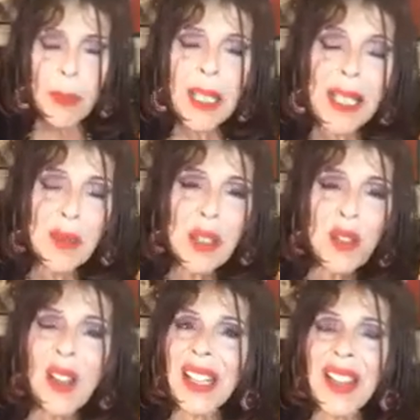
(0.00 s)
But it
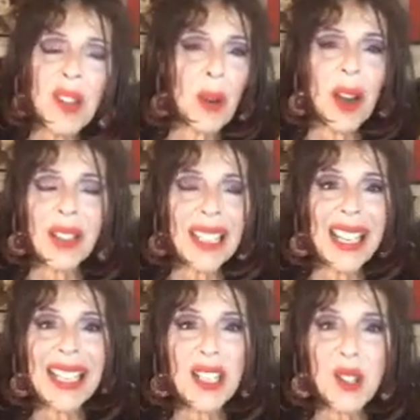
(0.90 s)
was funny, there were
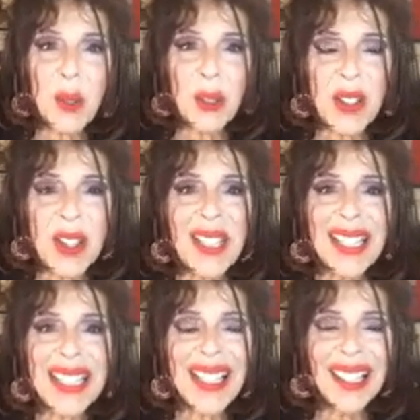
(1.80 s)
hardly any tourists in
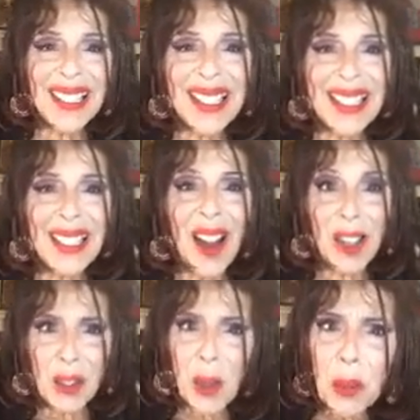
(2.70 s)
Catania in
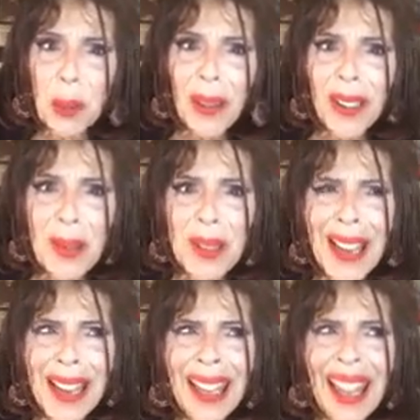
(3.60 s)
October. It was
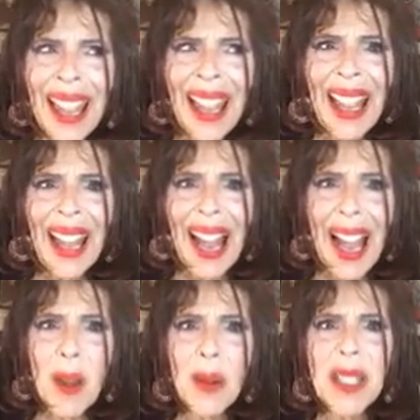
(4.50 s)
like
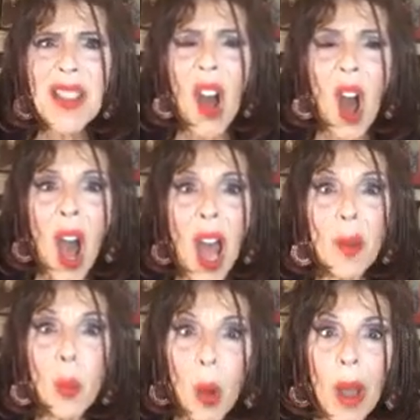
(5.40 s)
I was the
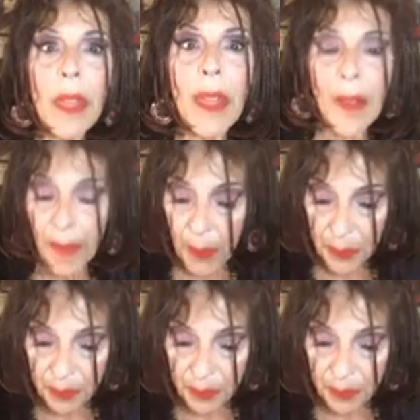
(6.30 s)
odd one there.